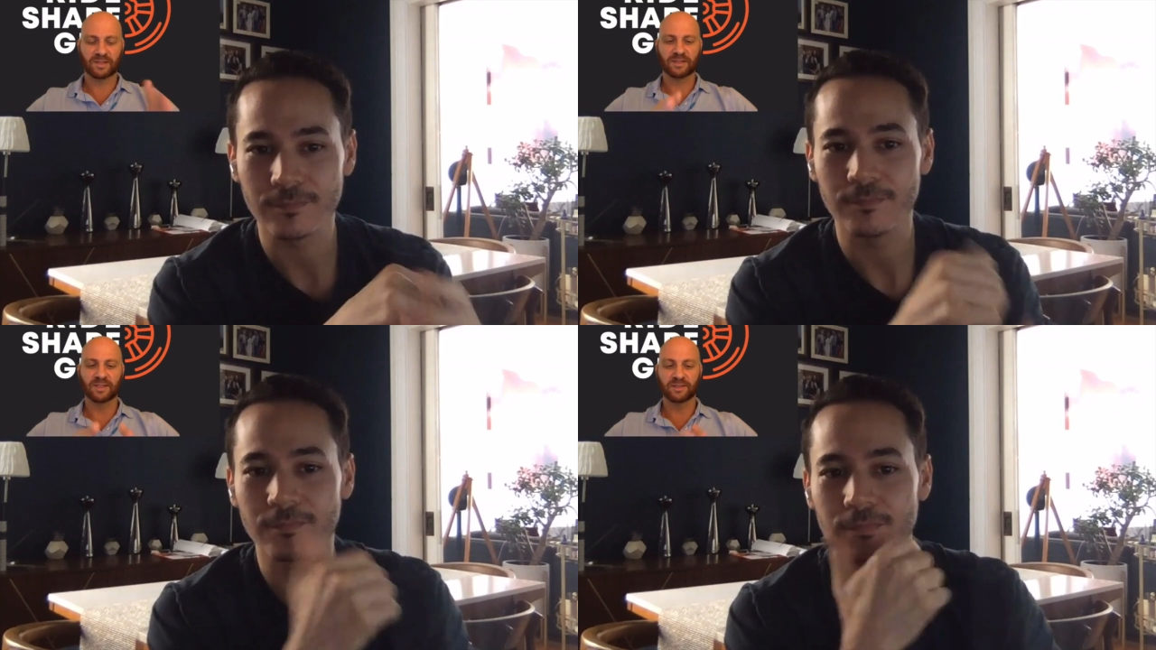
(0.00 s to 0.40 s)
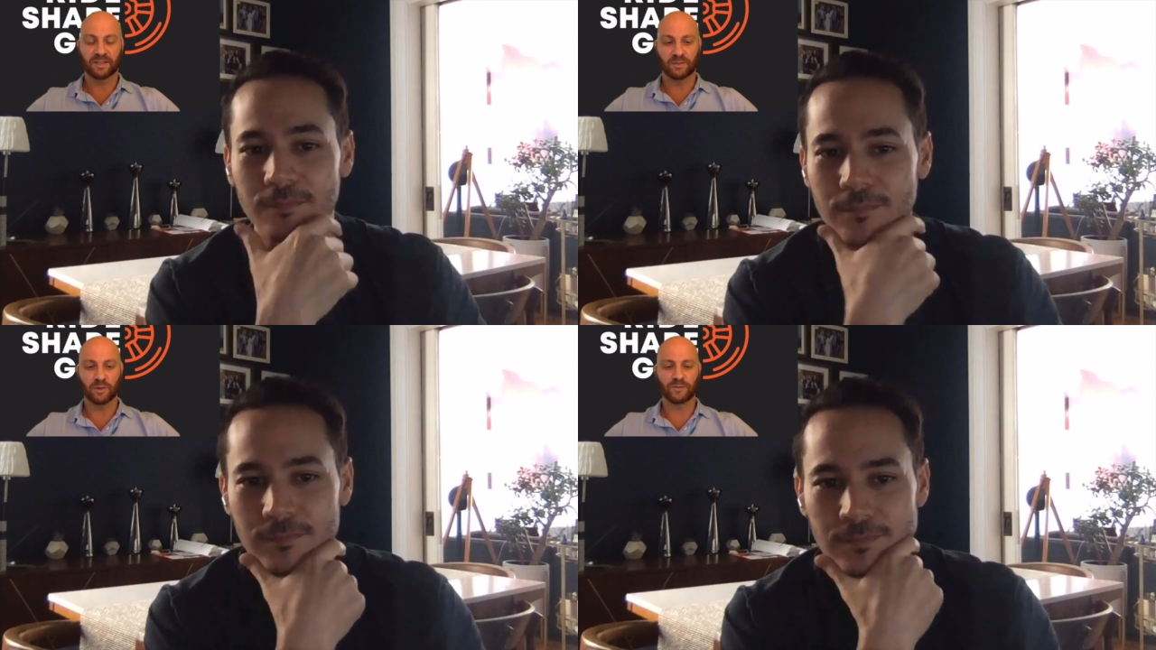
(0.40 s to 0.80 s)
Speaker 1: just sounds
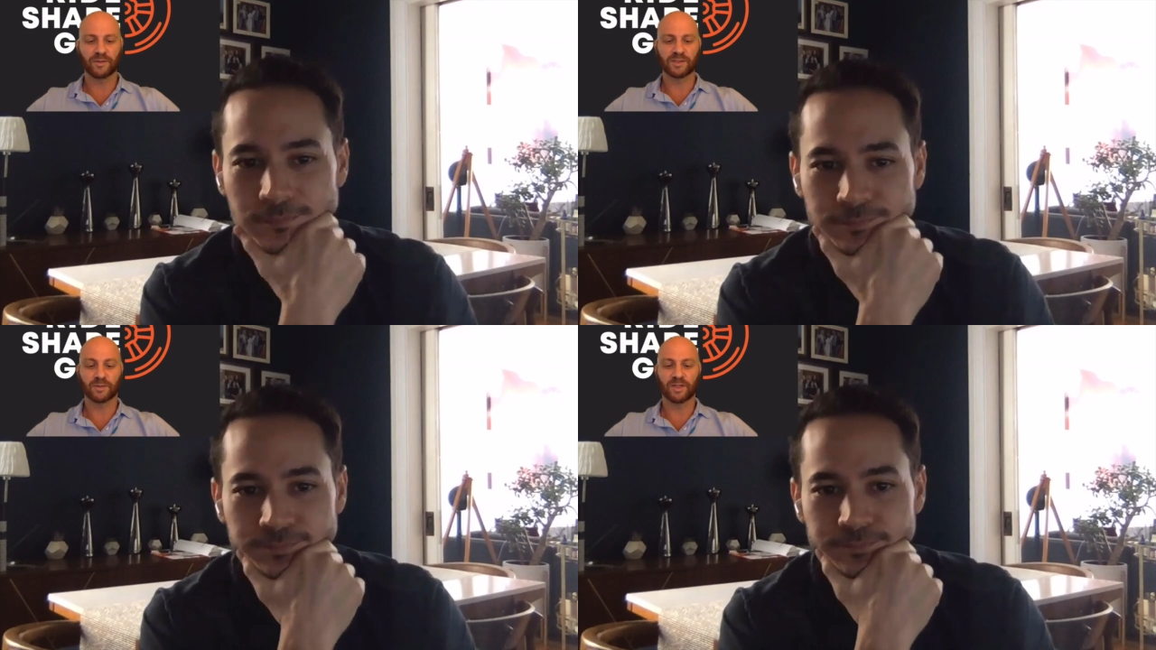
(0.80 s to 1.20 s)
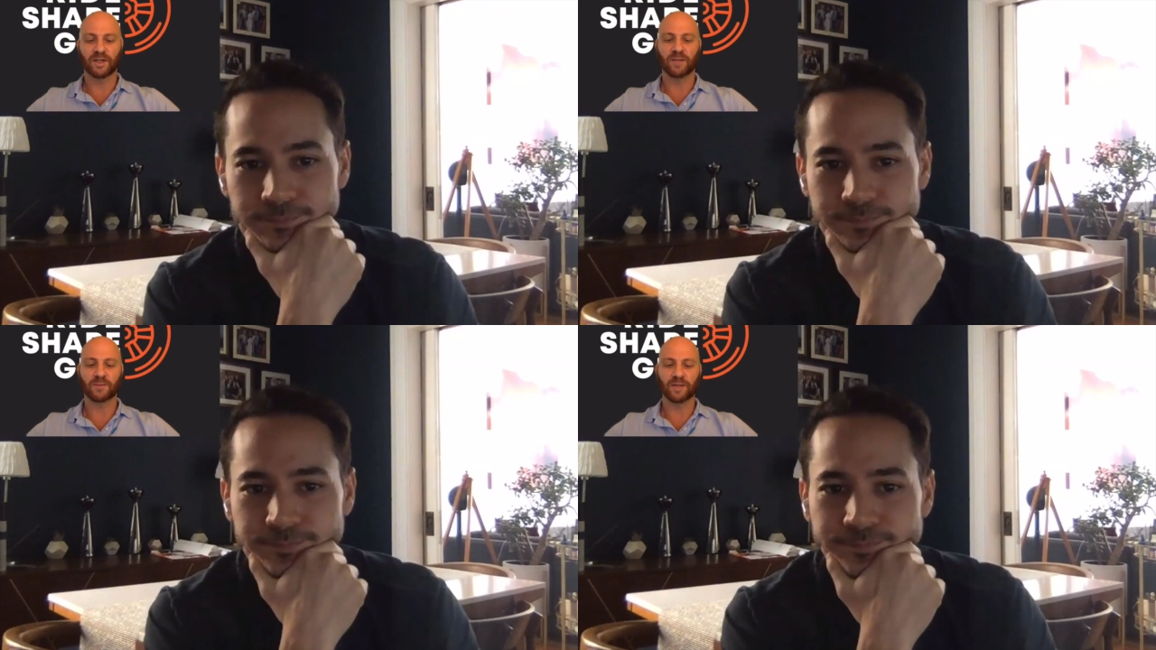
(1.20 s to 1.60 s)
like a more efficient way to
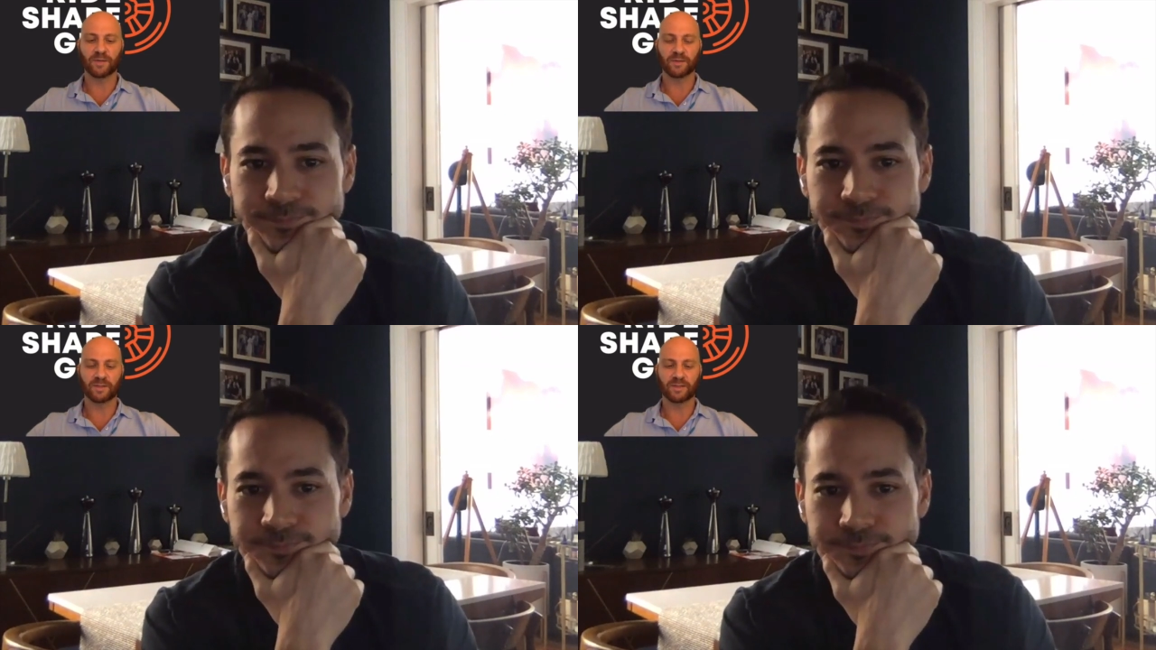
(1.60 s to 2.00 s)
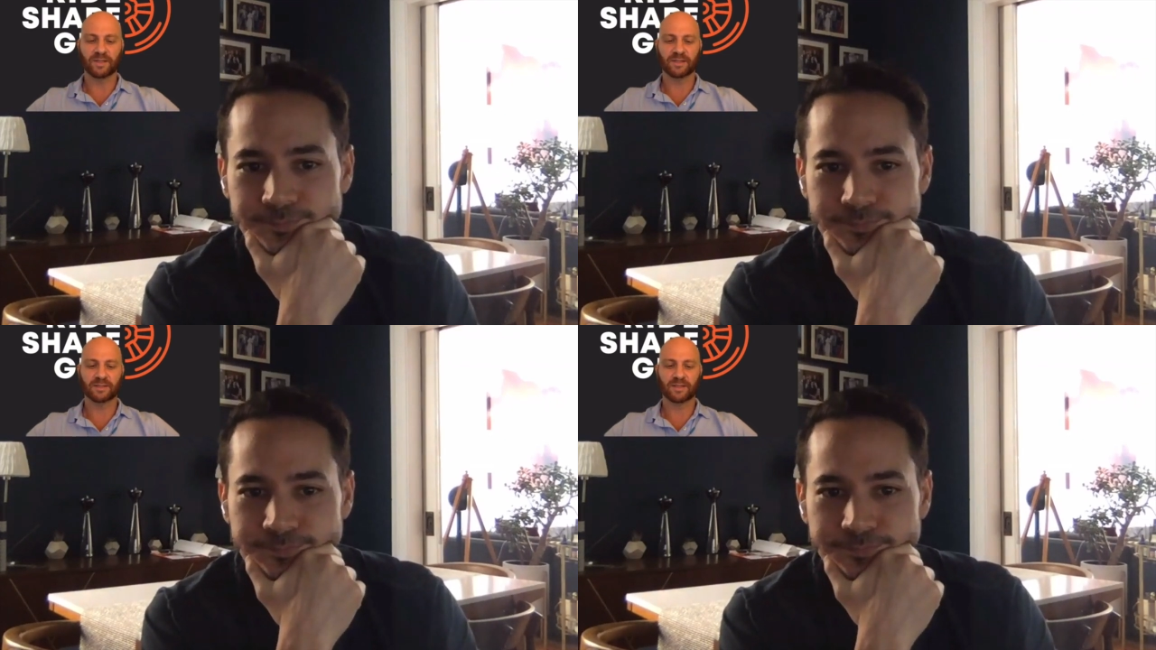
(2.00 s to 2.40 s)
operate with this
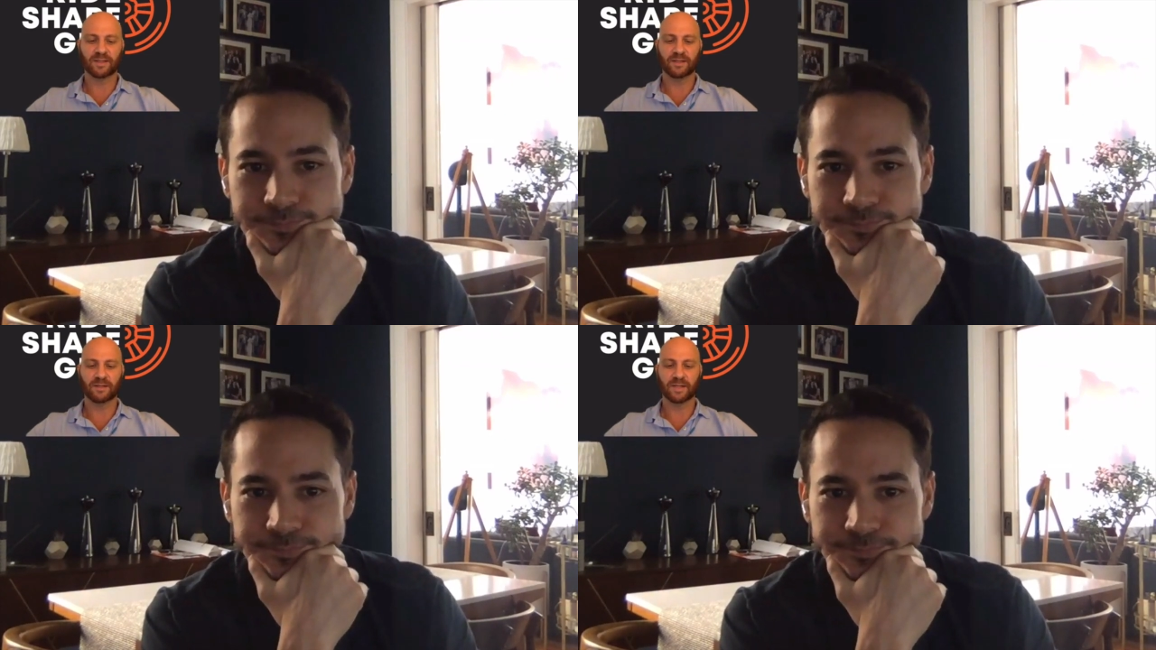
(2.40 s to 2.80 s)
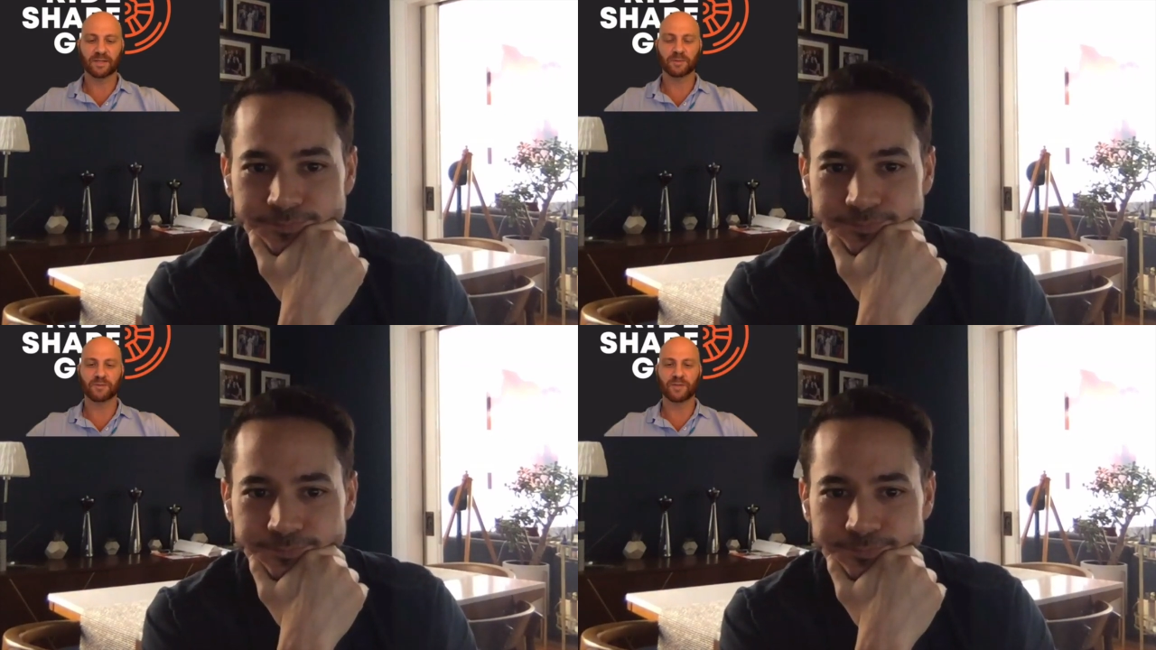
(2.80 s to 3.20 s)
less kind of, I guess,
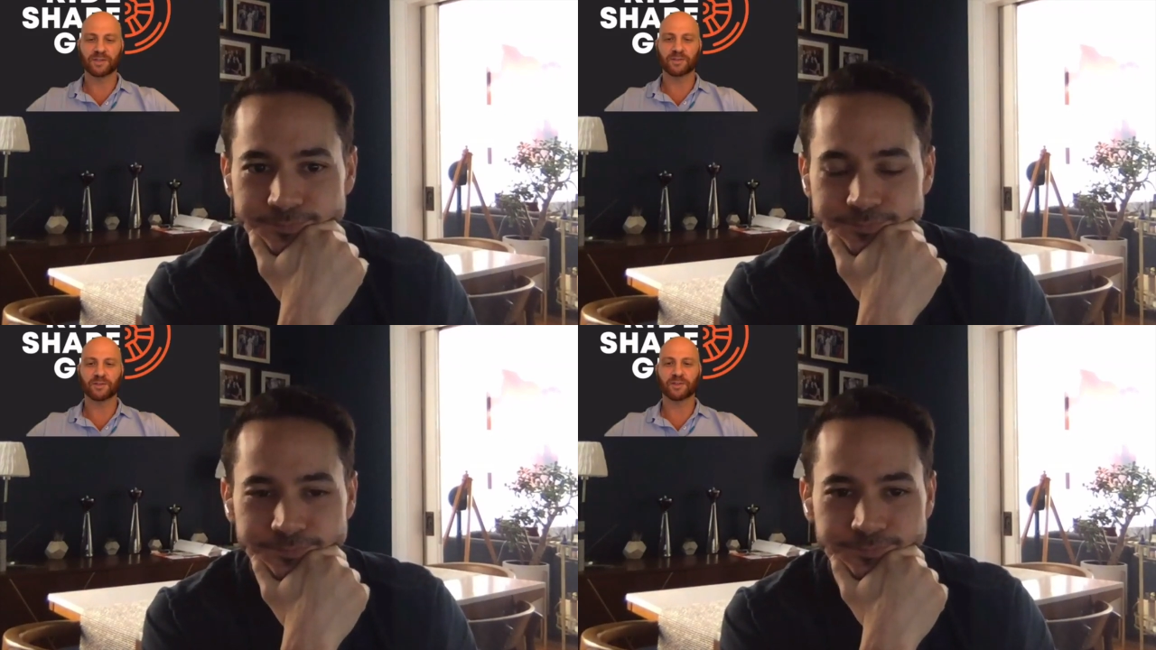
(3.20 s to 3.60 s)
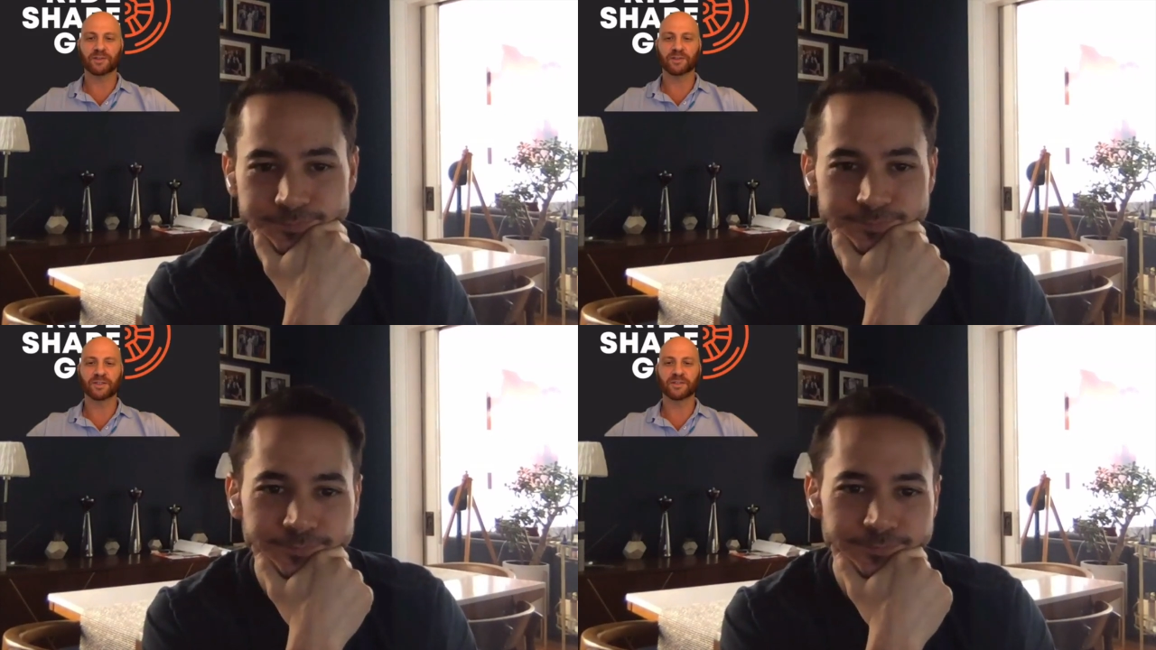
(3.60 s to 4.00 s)
professional
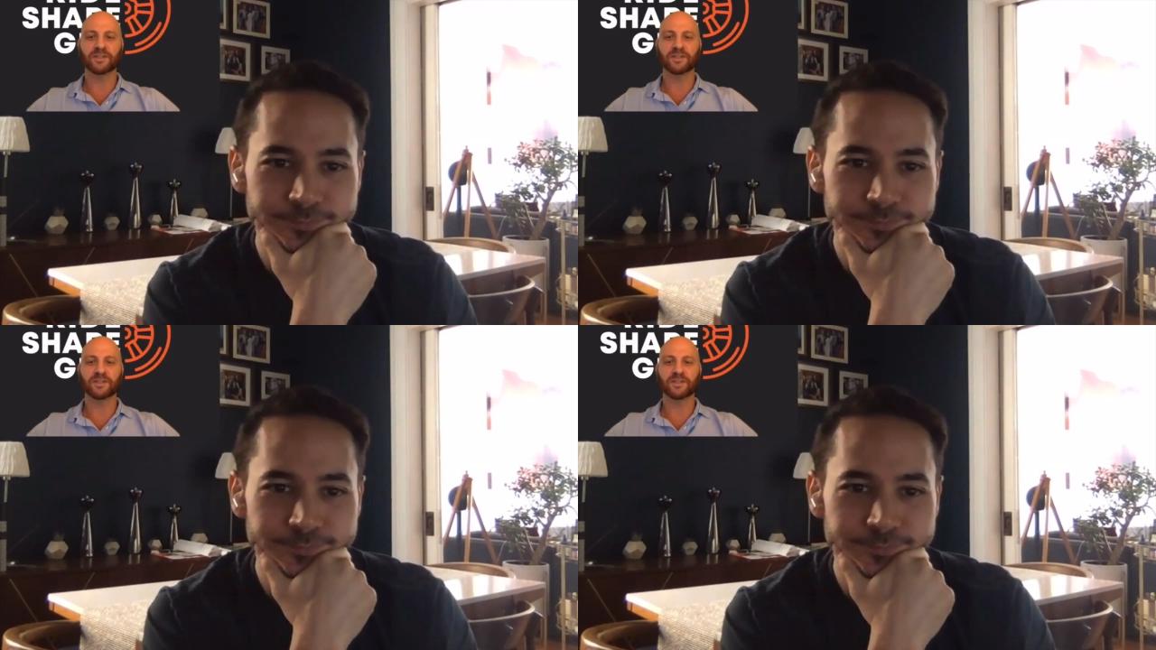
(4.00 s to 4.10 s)
careers